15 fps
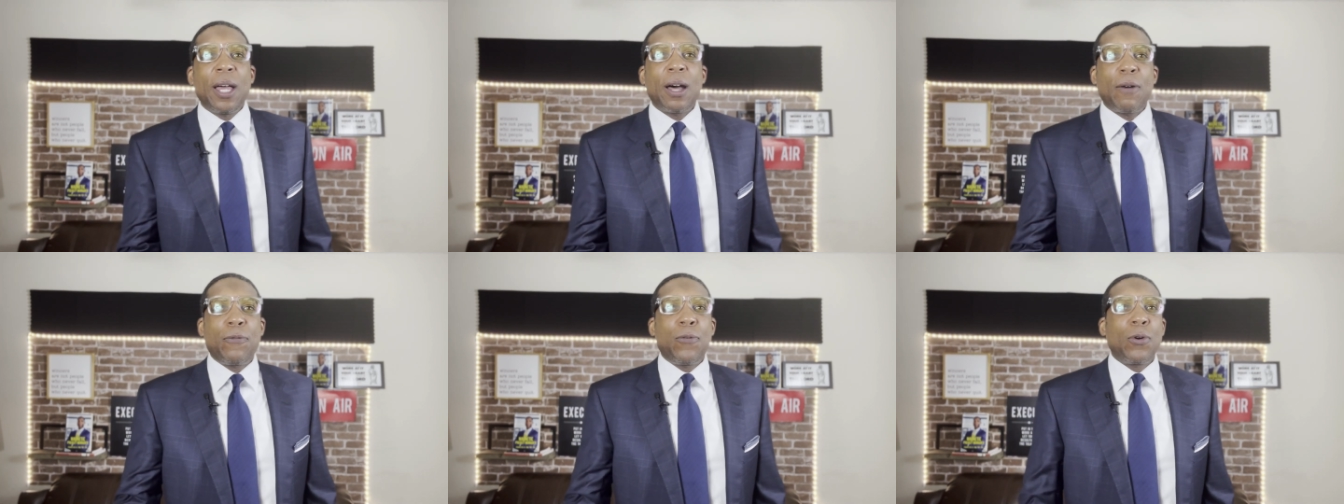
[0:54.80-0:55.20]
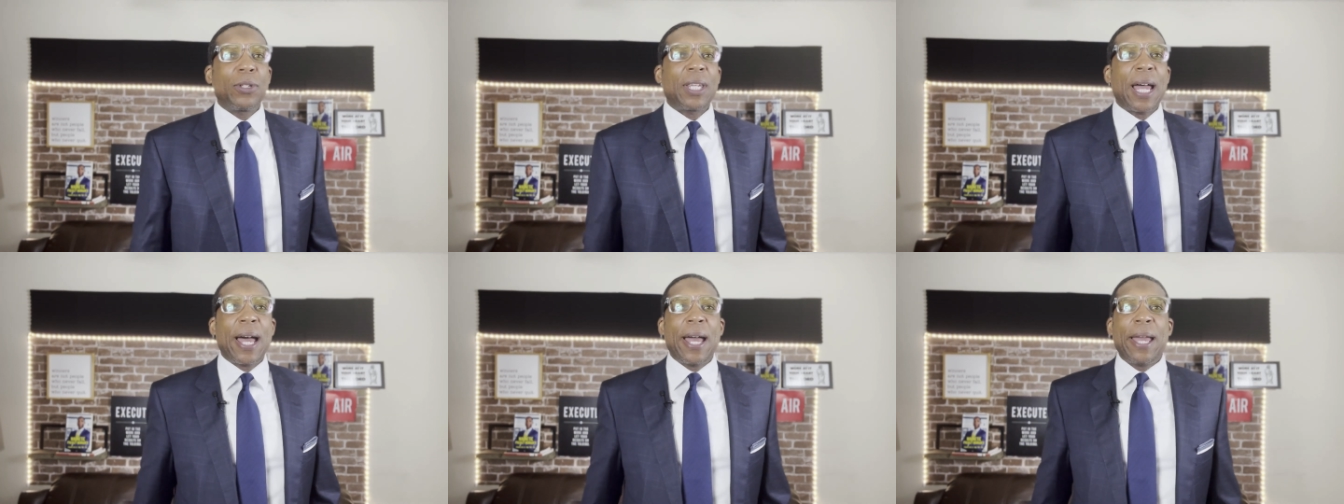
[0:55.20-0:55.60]
full
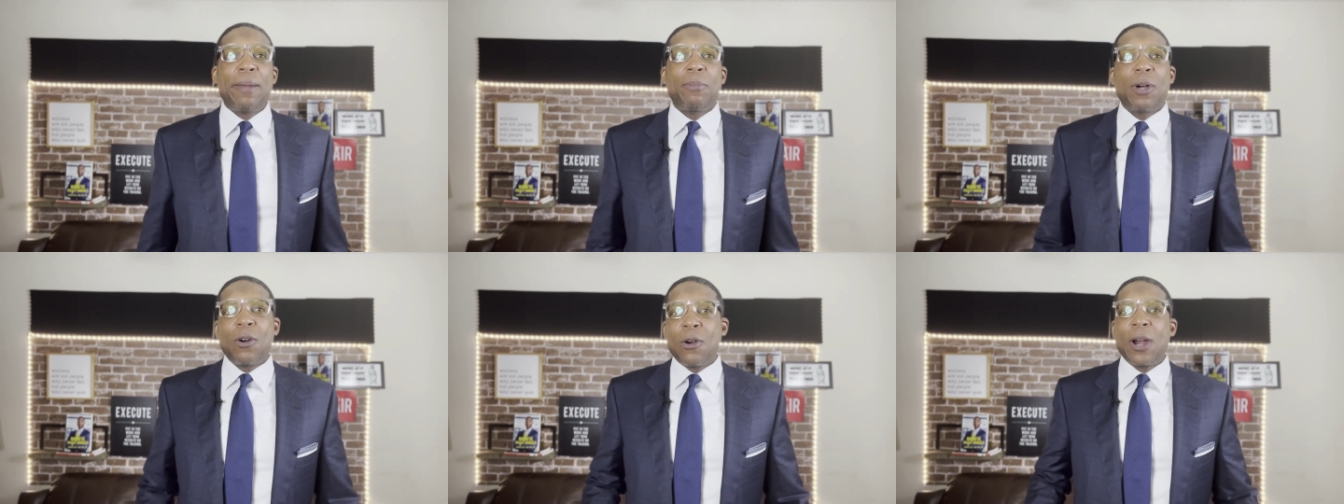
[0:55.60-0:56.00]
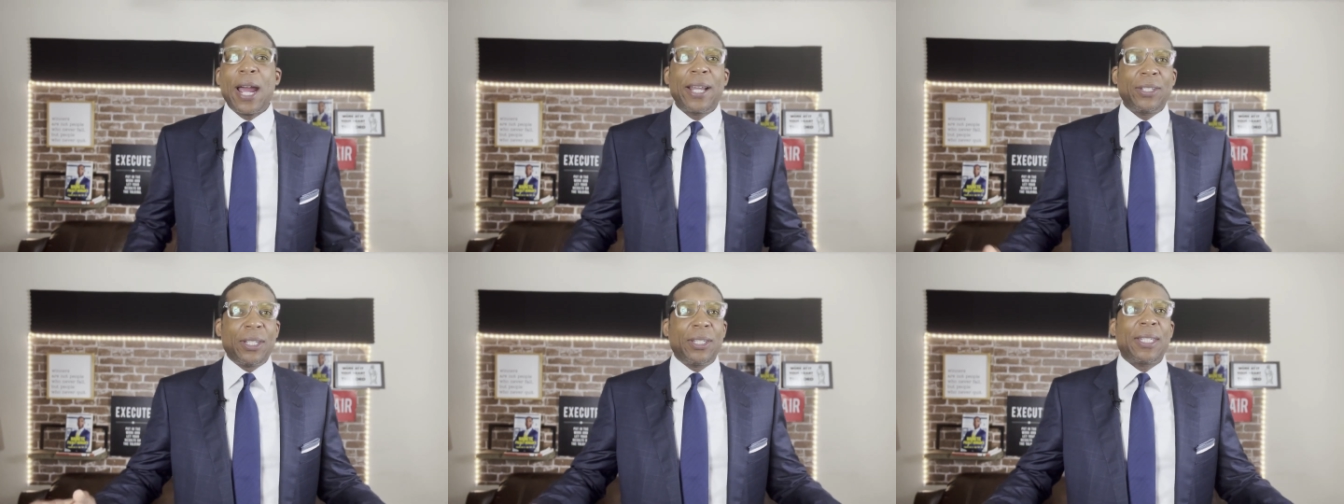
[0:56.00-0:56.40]
time, or I
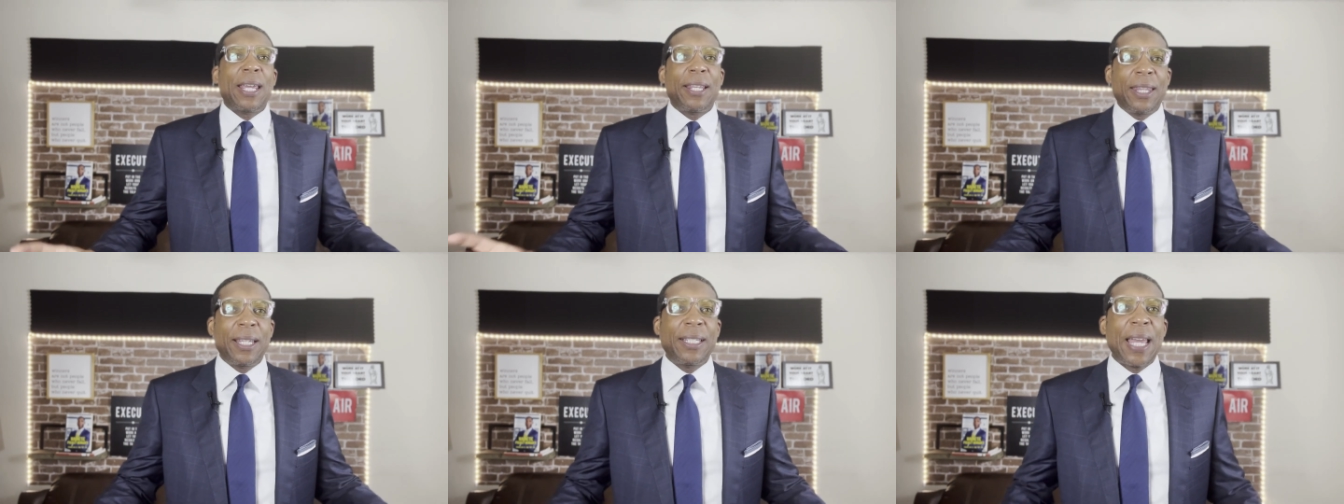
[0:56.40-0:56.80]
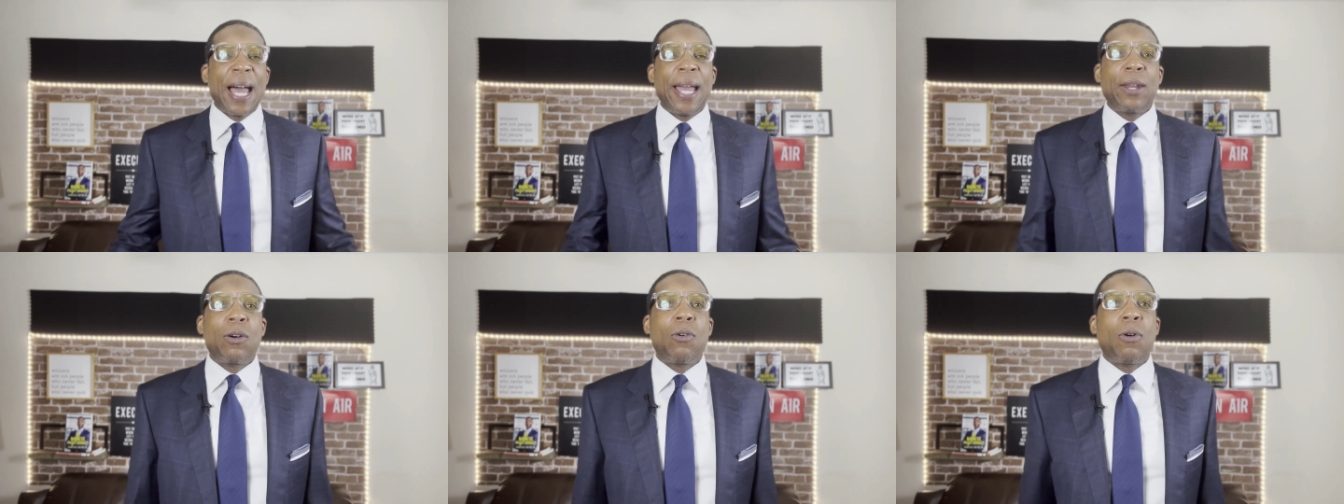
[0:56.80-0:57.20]
should say the
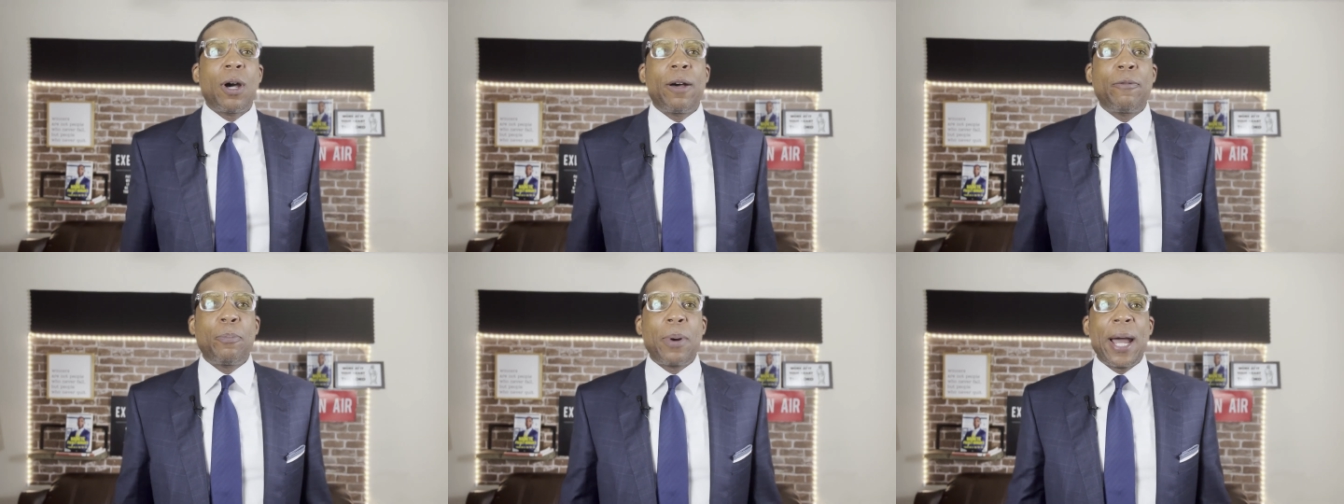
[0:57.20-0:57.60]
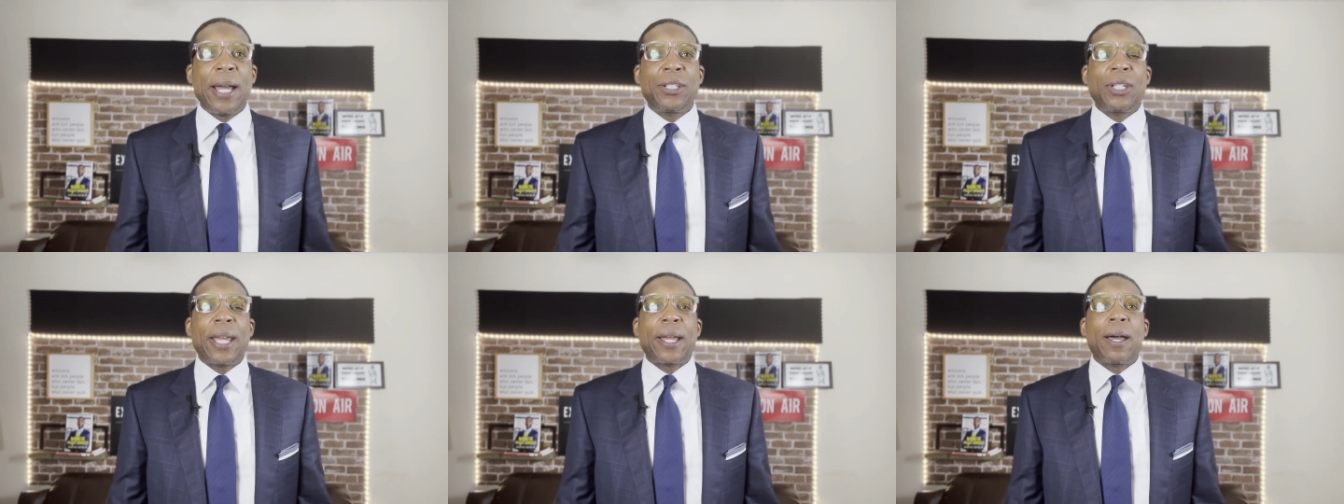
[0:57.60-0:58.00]
title of
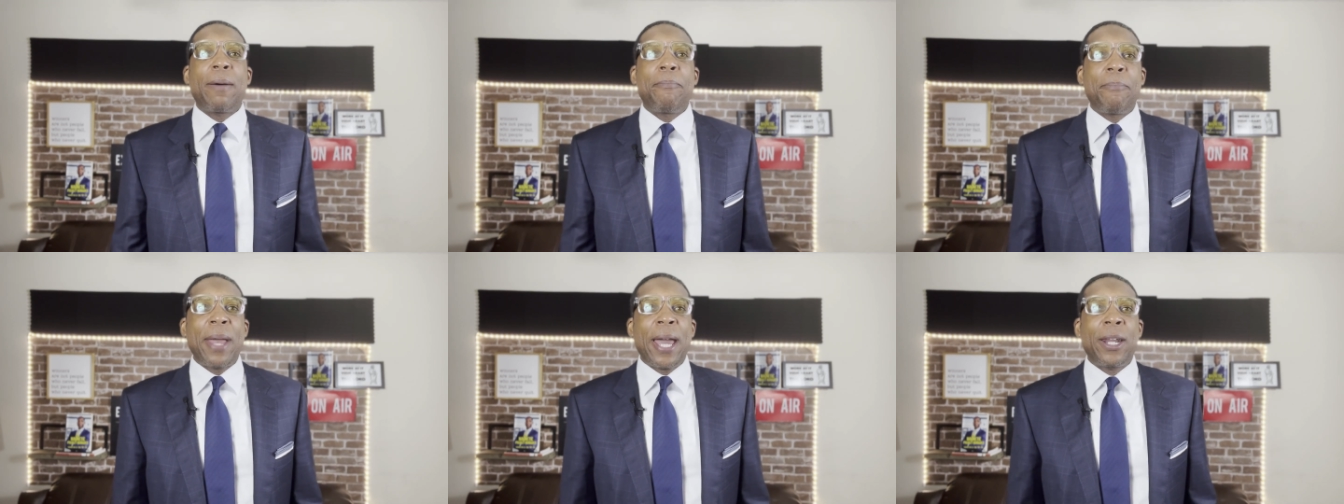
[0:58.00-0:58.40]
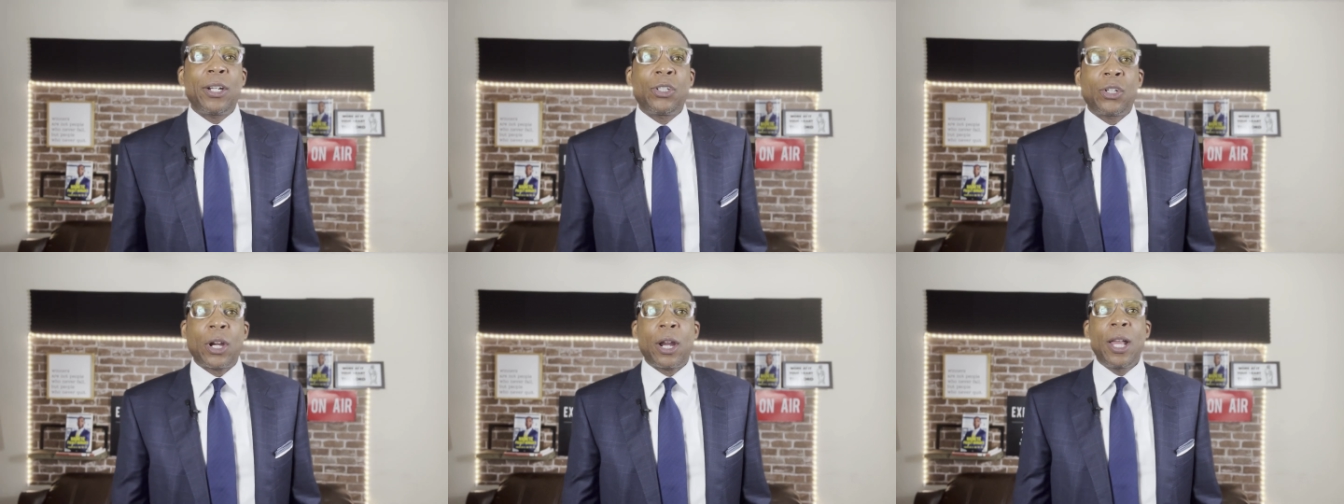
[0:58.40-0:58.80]
project
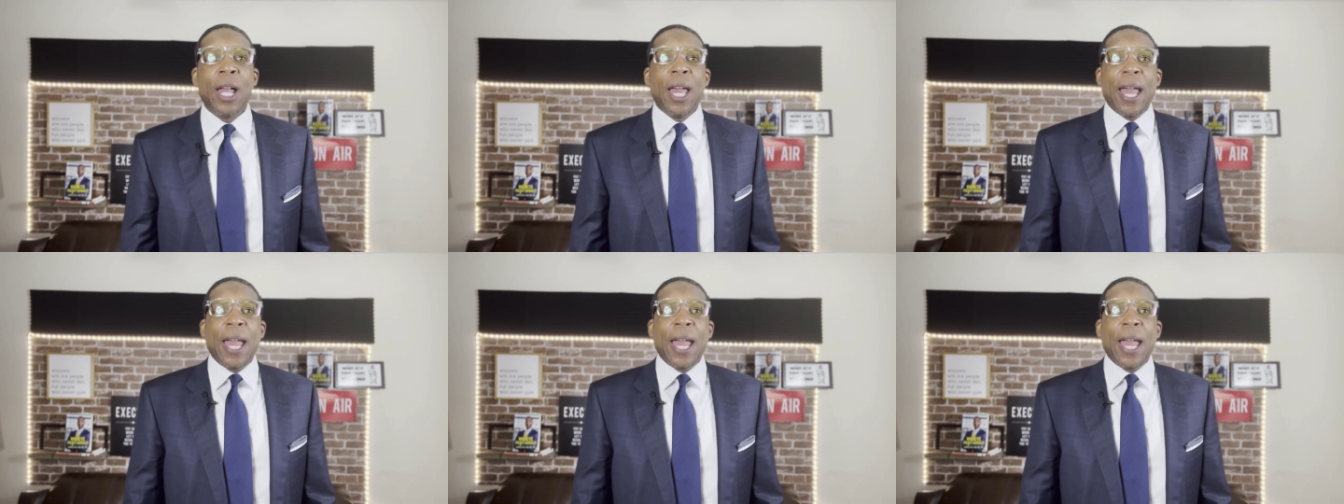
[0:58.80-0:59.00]
manager.